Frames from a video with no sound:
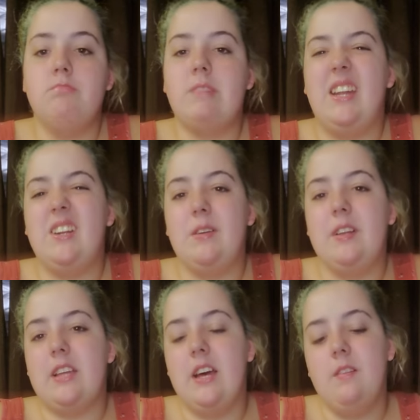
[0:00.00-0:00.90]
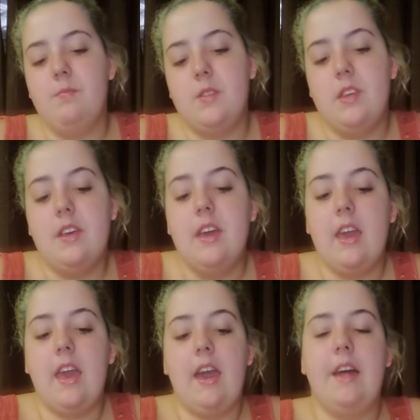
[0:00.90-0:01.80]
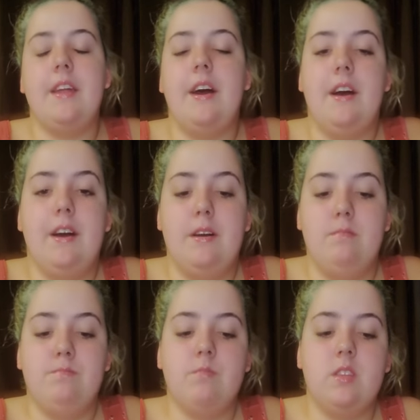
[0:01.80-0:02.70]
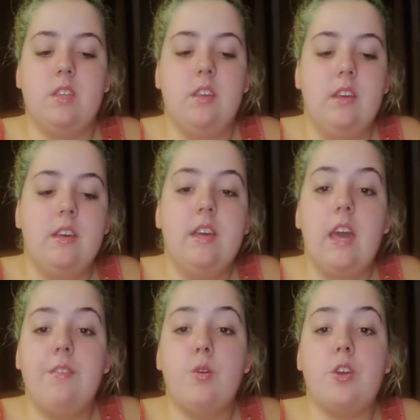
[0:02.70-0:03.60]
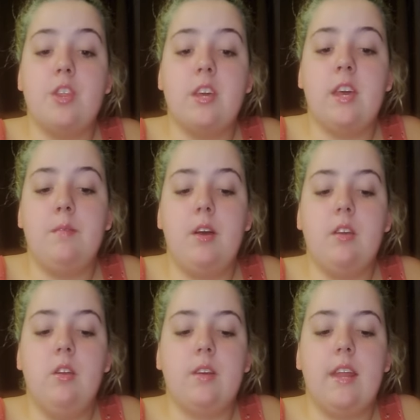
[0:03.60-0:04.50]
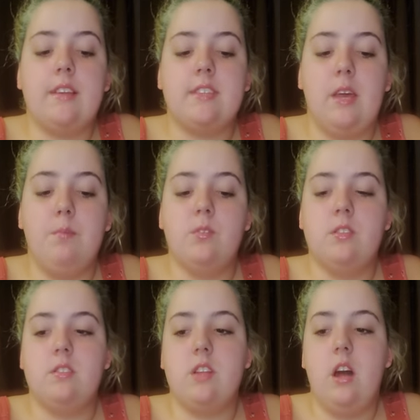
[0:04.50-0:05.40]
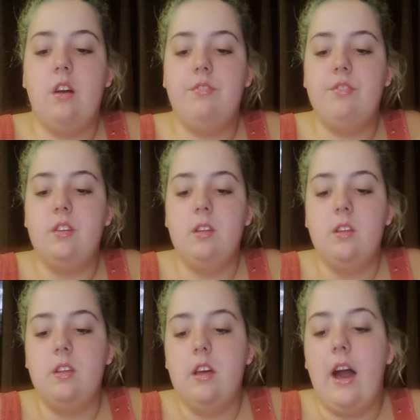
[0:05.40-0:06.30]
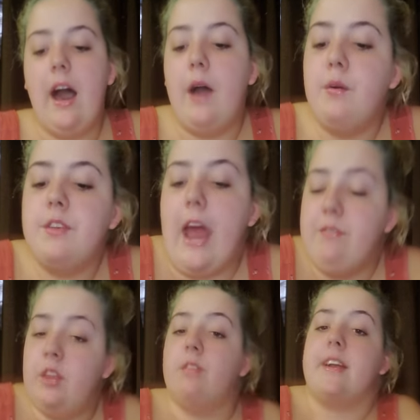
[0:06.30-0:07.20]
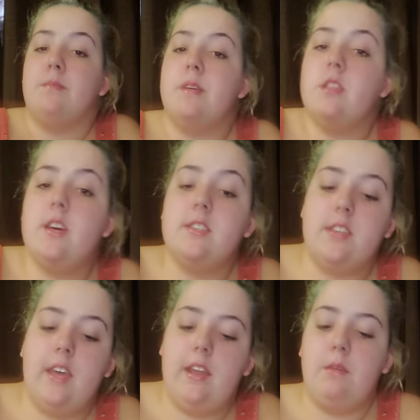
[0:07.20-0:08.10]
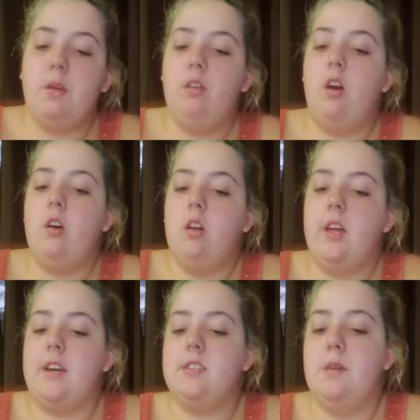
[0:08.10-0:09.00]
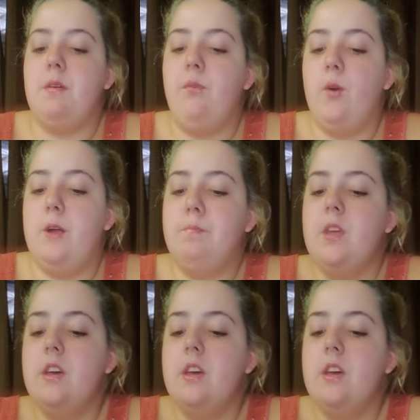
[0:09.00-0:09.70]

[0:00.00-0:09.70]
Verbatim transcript: I don't know about that. And um, if you are thinking about, you know, getting samples and stuff, I would definitely recommend this. And I mean, uh, like I said before,